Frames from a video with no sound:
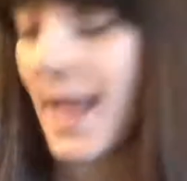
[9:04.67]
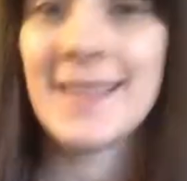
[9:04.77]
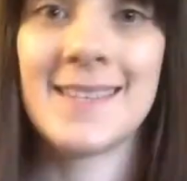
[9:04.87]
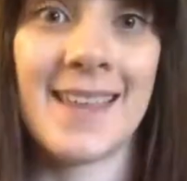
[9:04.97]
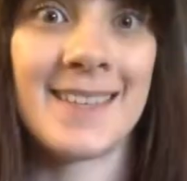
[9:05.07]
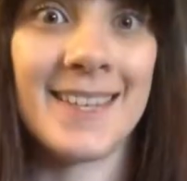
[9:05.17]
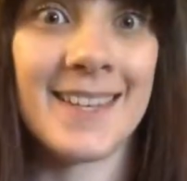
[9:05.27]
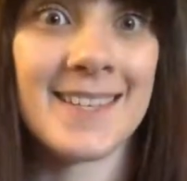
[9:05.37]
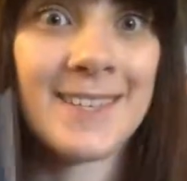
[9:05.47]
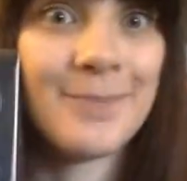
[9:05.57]
and Seth
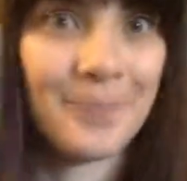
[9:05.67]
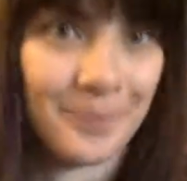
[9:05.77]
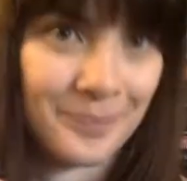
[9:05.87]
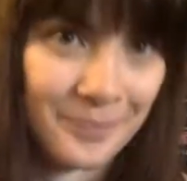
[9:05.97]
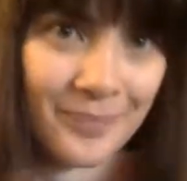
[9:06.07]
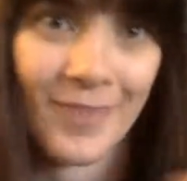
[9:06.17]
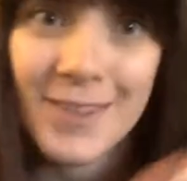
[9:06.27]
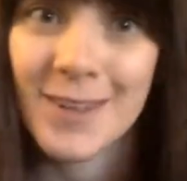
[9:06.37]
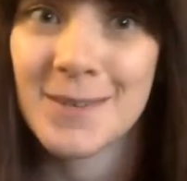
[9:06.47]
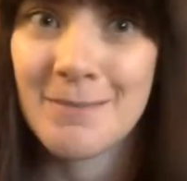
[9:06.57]
Dickinson.
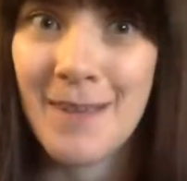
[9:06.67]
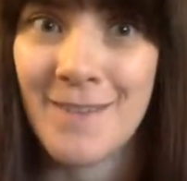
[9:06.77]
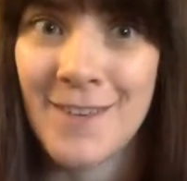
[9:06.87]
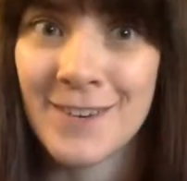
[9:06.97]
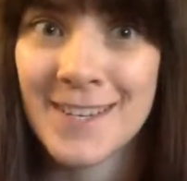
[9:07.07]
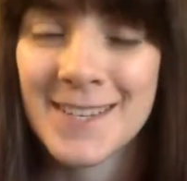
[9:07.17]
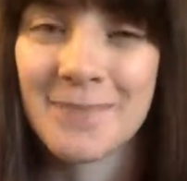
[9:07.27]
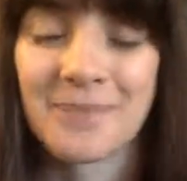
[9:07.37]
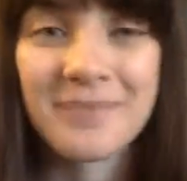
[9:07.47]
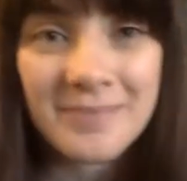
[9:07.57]
Those were my favourites.
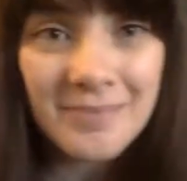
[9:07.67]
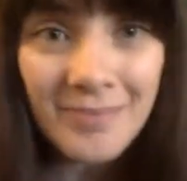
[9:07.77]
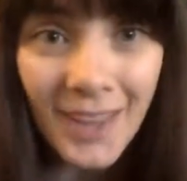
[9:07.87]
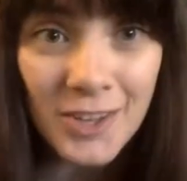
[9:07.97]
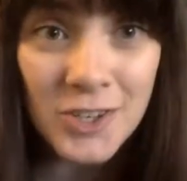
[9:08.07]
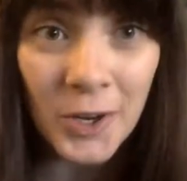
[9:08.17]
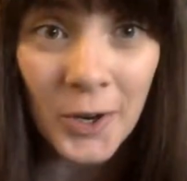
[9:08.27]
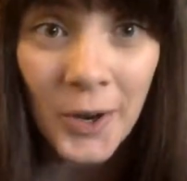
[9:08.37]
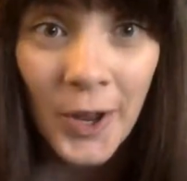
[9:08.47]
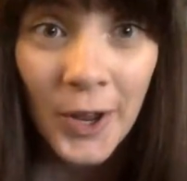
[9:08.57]
So
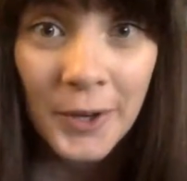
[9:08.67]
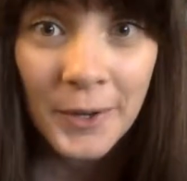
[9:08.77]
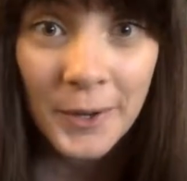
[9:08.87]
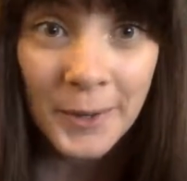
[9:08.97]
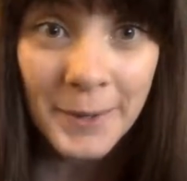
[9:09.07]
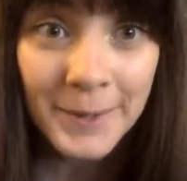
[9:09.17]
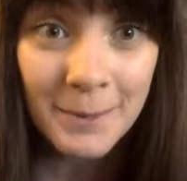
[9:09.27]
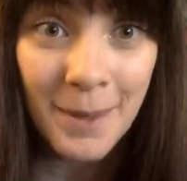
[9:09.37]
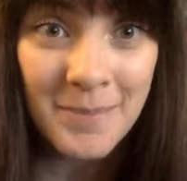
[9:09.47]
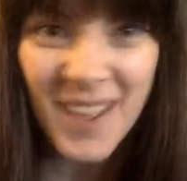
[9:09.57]
look
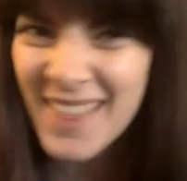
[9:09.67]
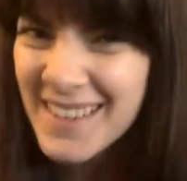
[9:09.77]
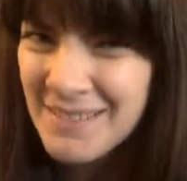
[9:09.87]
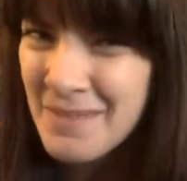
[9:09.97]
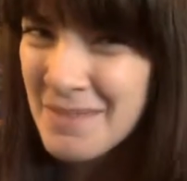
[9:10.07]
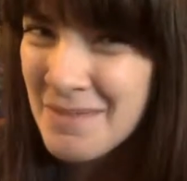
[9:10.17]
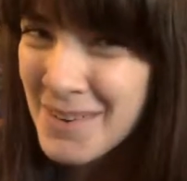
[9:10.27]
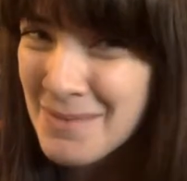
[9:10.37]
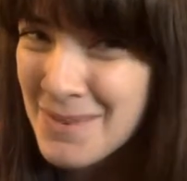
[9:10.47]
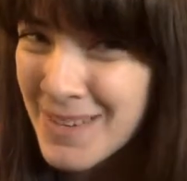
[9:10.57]
them up. I think some of them have
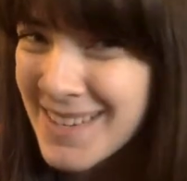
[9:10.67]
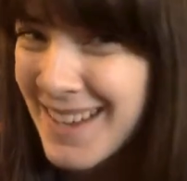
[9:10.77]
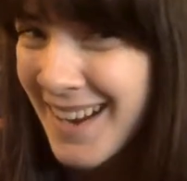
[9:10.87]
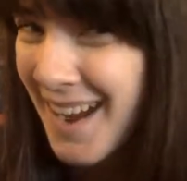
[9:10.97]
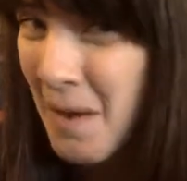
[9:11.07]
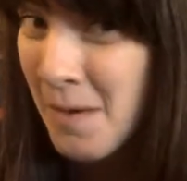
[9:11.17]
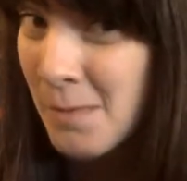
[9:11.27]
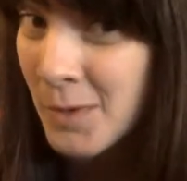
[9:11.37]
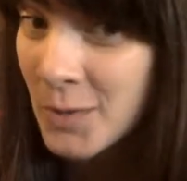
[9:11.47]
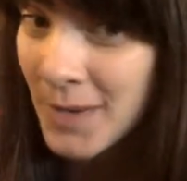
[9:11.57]
won awards. Can't quite
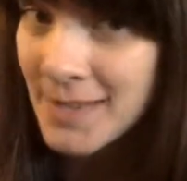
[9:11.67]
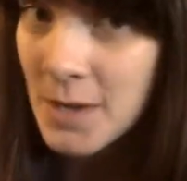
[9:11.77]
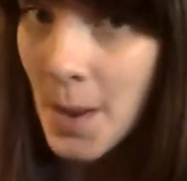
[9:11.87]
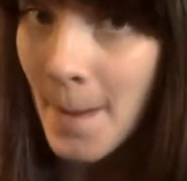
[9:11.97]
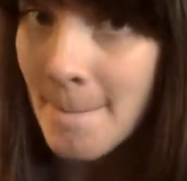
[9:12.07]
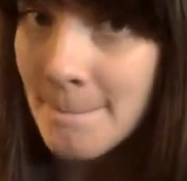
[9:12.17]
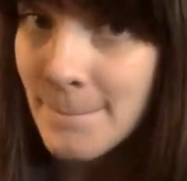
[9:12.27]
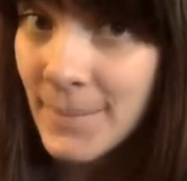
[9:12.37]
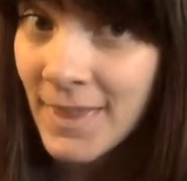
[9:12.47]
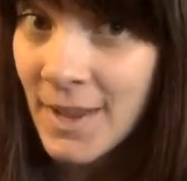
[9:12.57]
remember which ones,
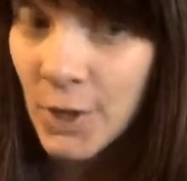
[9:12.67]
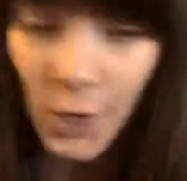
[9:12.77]
but there you